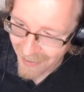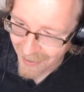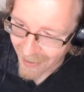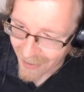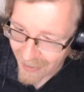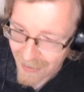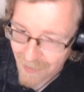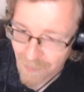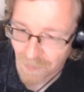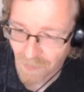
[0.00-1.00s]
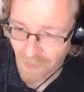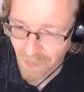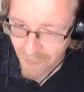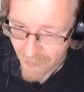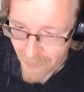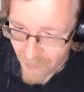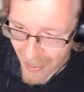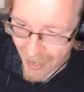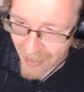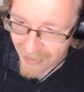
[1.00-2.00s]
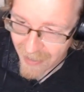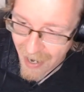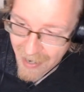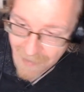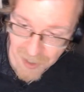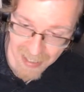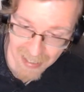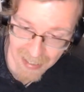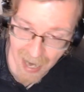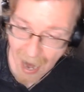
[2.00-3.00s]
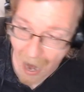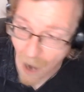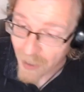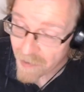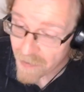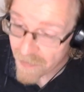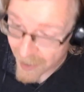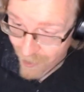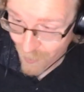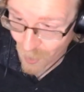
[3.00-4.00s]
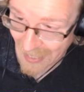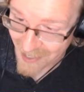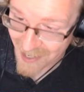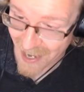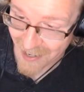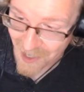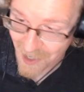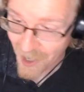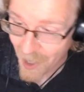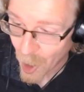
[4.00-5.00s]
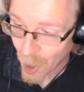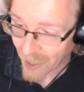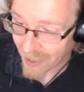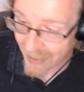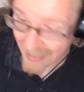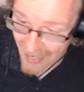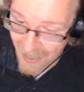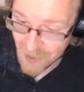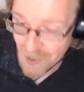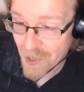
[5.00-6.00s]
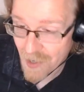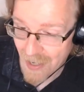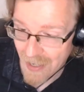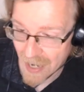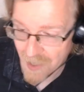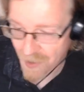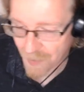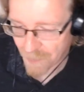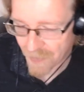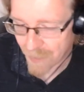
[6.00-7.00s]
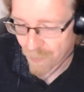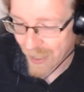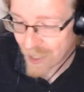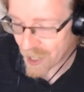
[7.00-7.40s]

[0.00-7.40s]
Mm. Uh, And I have seen how configurable that set is. Uh, it has the it has the, the bridge